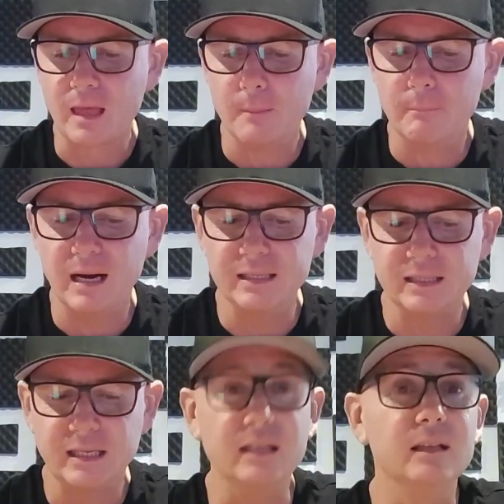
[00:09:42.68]
But
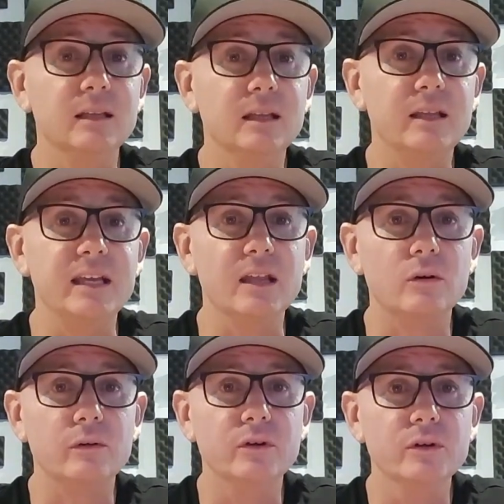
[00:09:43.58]
in the other
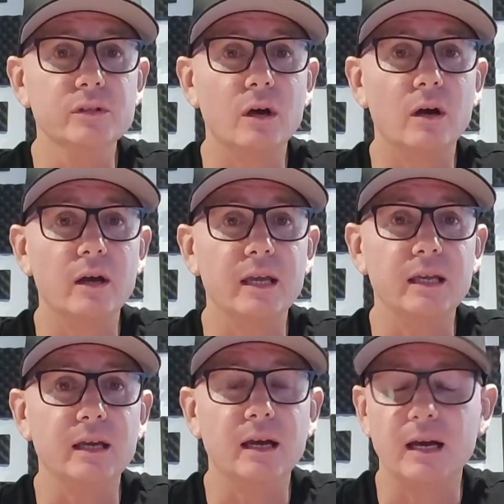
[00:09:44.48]
reviews,
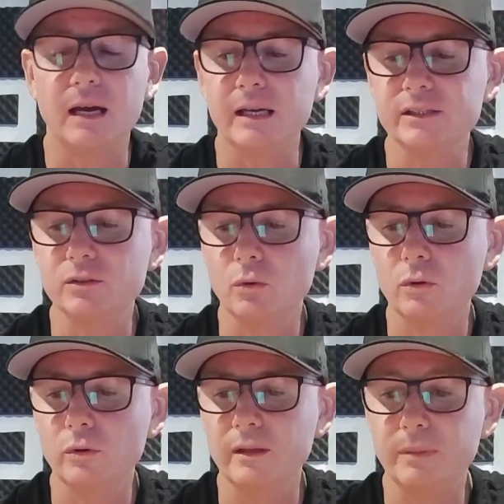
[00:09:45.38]
I saw
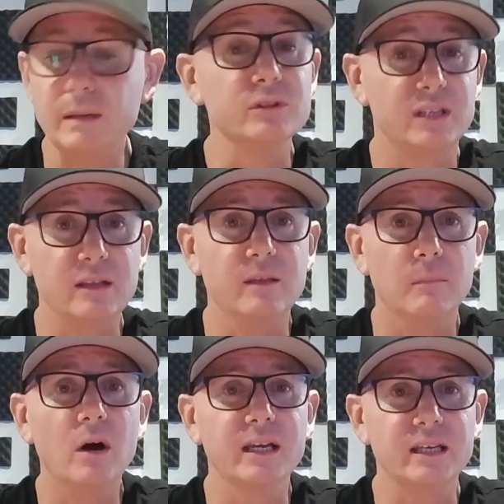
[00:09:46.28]
that people said the
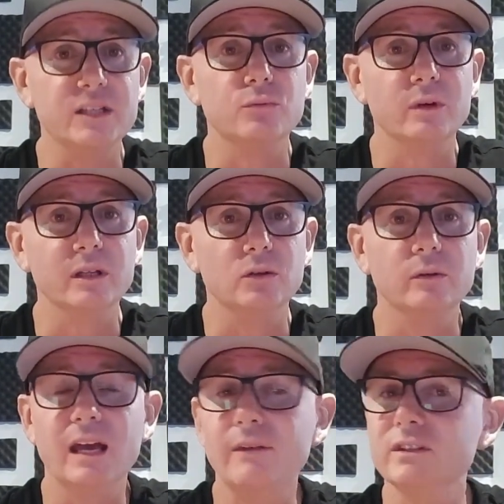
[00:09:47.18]
mic is really good.
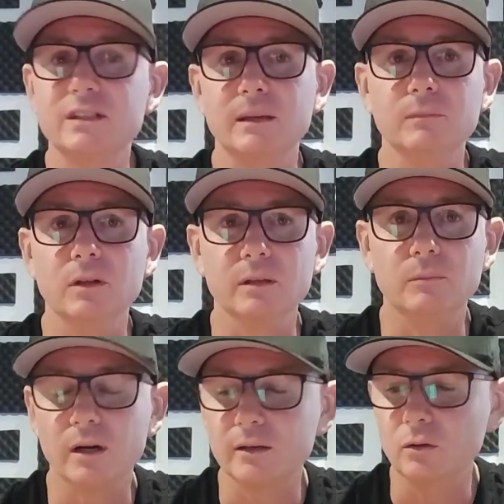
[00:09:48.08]
They haven't skipped on the
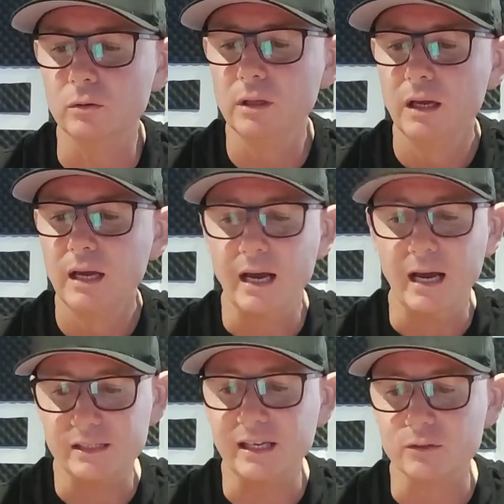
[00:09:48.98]
mic at all.
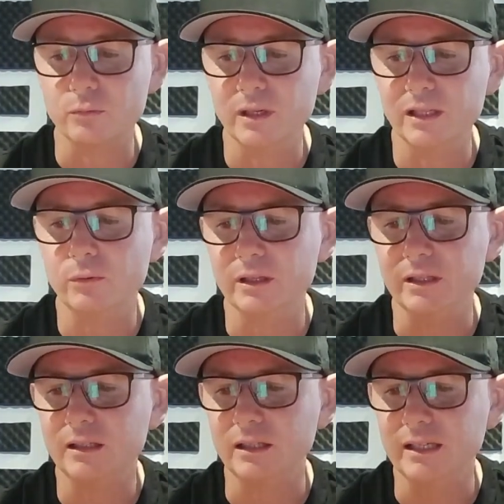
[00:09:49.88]
Sounds really, really
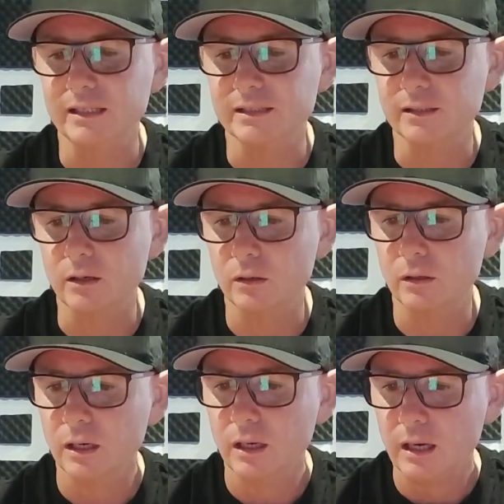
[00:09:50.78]
clear. So
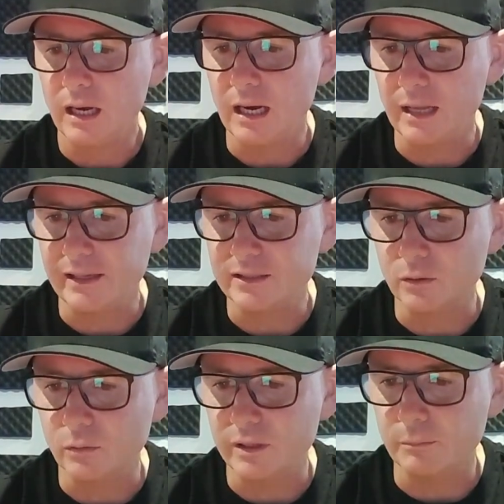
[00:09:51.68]
that's
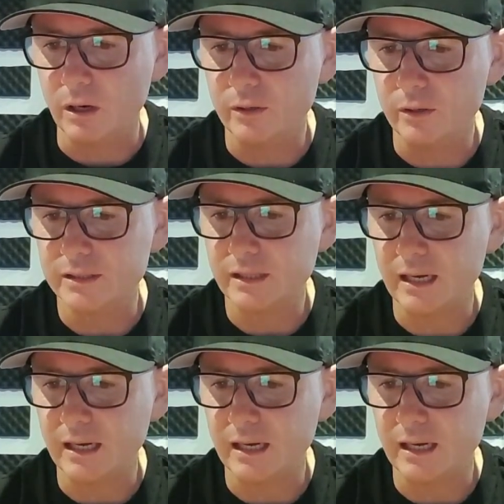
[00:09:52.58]
always a bonus.